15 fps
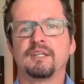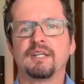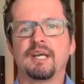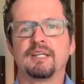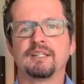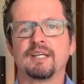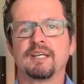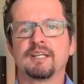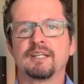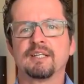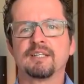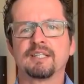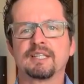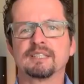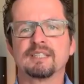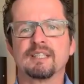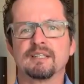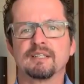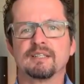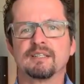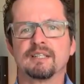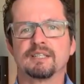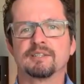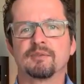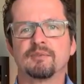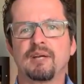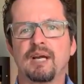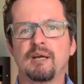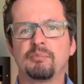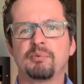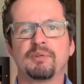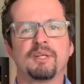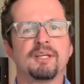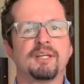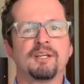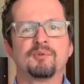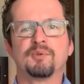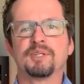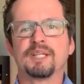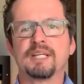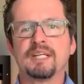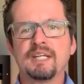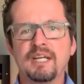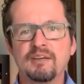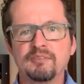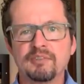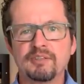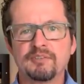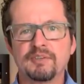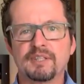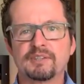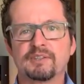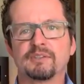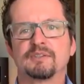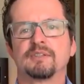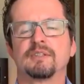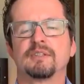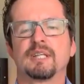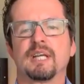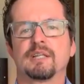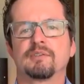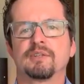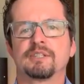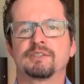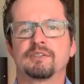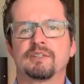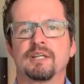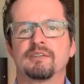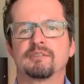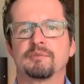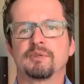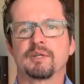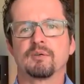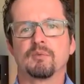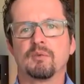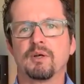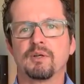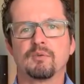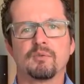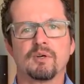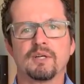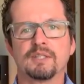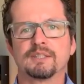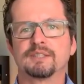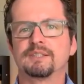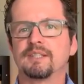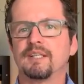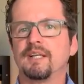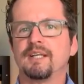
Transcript: And then that's it. It's a wrap. Will never affect you again the rest of your life, no matter what it was.